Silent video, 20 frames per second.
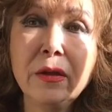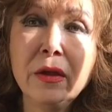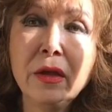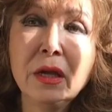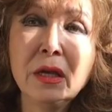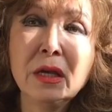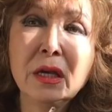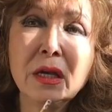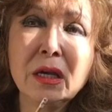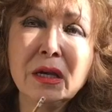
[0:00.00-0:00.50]

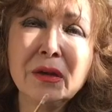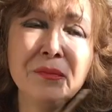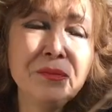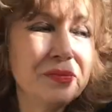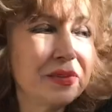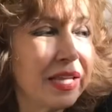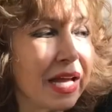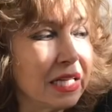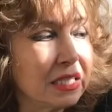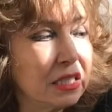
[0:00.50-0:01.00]

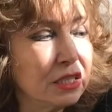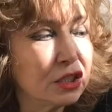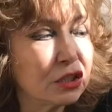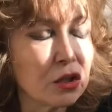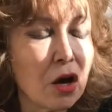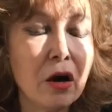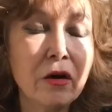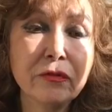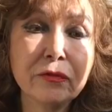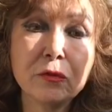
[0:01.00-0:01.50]
That is,
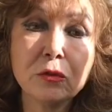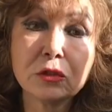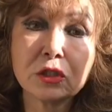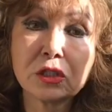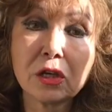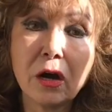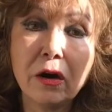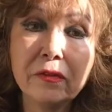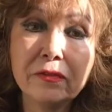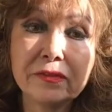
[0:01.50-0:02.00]
of course,
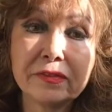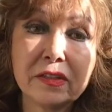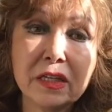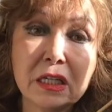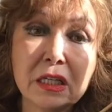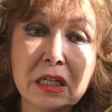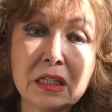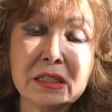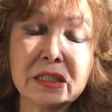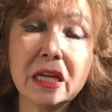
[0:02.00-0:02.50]

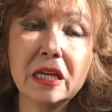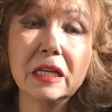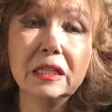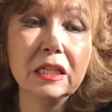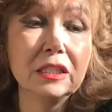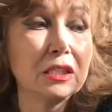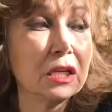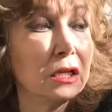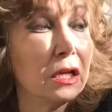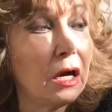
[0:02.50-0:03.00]
after the
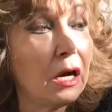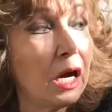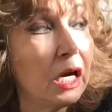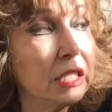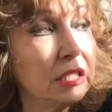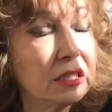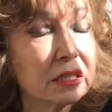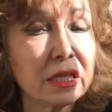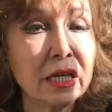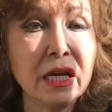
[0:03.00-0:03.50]
little
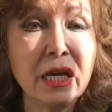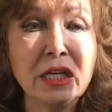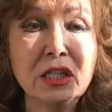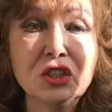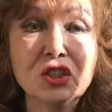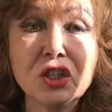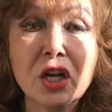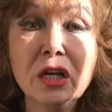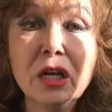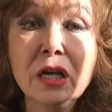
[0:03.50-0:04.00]
ice
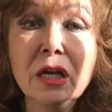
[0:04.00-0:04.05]
age.